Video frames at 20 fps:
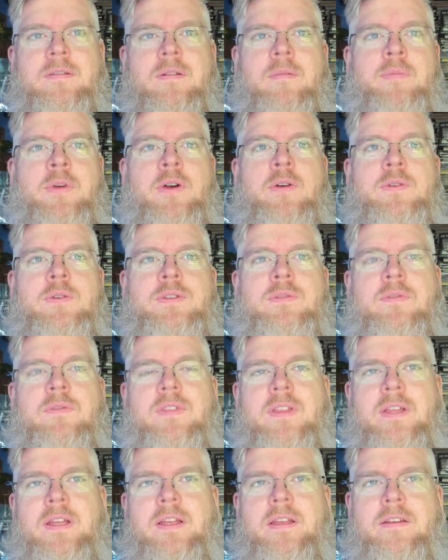posts with
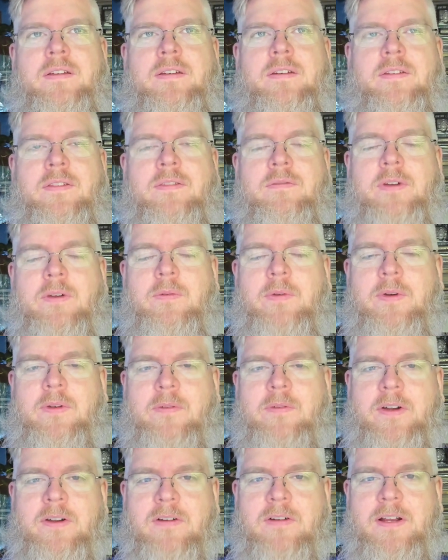like 301
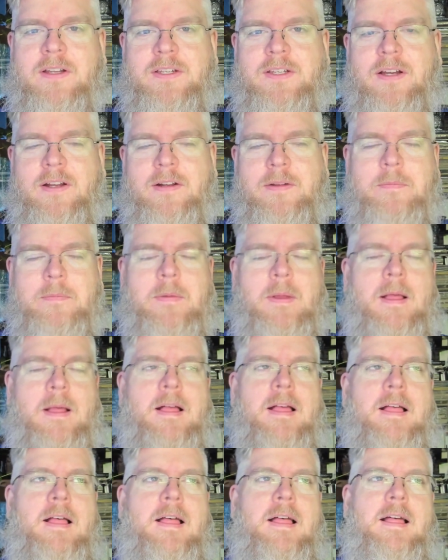redirects on them,
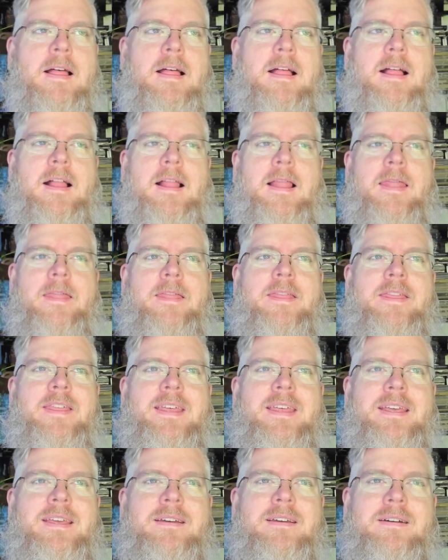
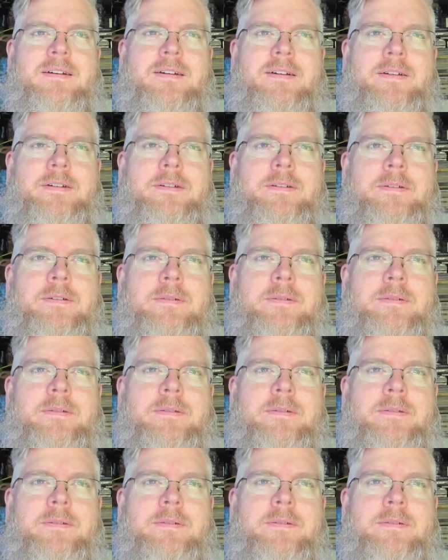the